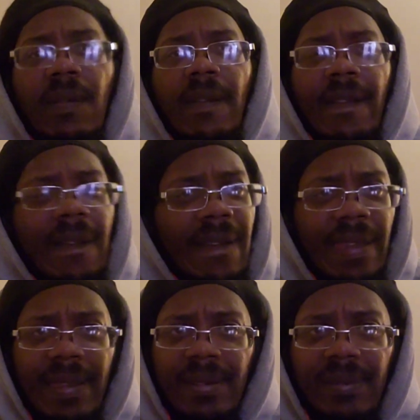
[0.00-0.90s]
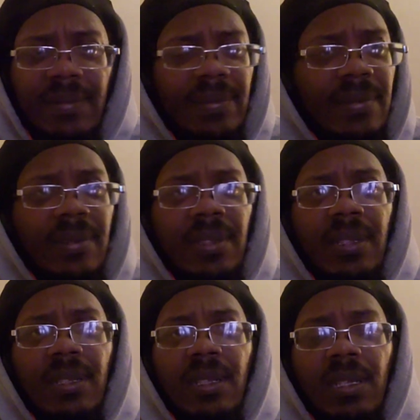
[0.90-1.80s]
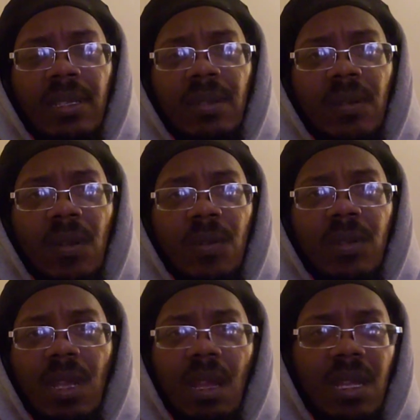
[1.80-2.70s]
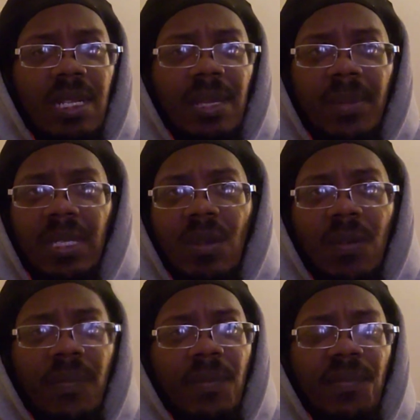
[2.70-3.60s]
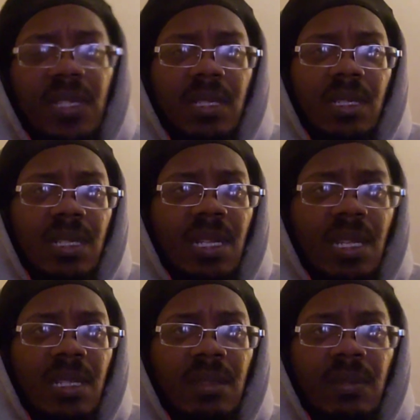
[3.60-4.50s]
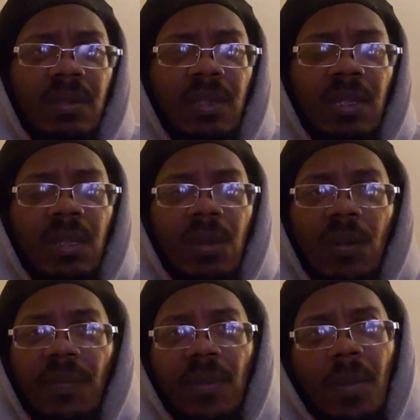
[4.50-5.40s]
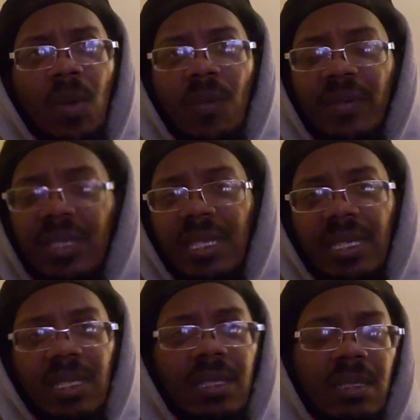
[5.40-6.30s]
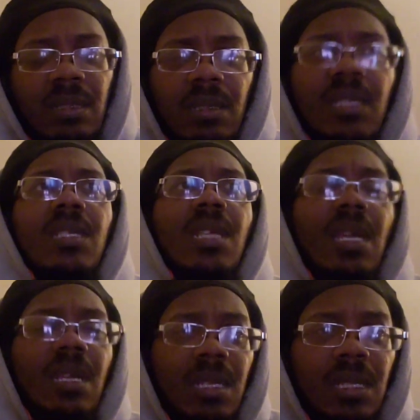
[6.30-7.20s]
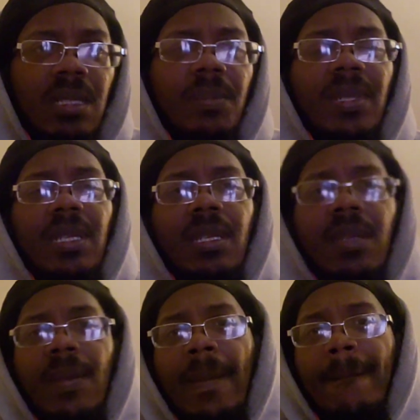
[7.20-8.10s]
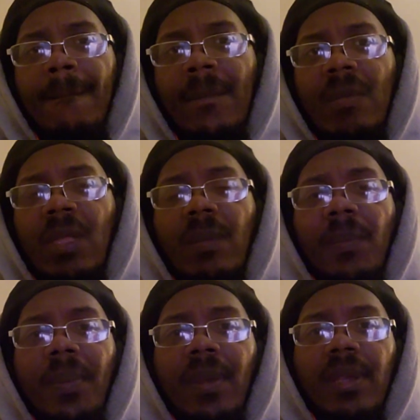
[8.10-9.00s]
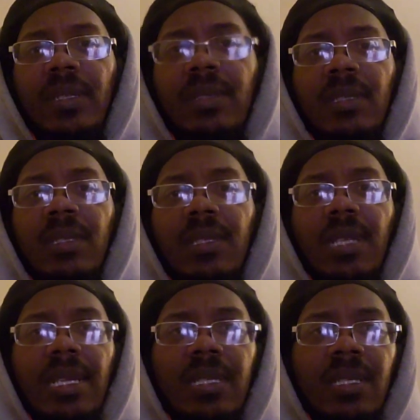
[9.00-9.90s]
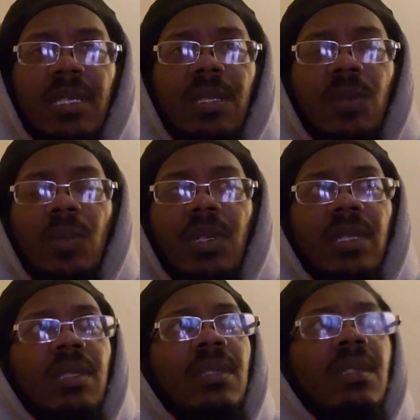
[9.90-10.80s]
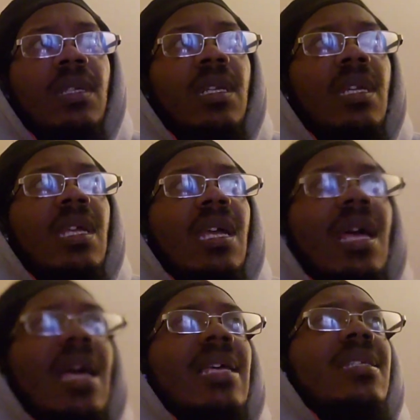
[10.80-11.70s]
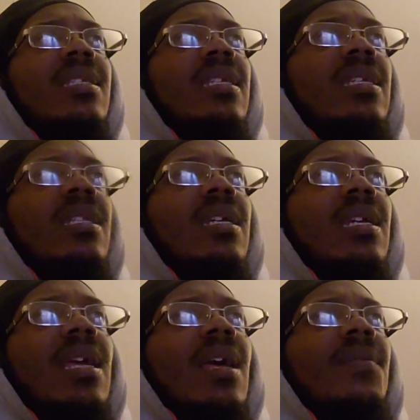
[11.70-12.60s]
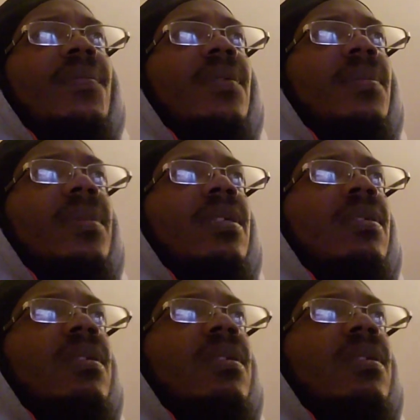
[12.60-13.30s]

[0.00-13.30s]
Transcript: And again, you know, y'all gonna let me know if I'm reaching or not, or if I'm overthinking it, because I could be. But that's just what I seen and got from it.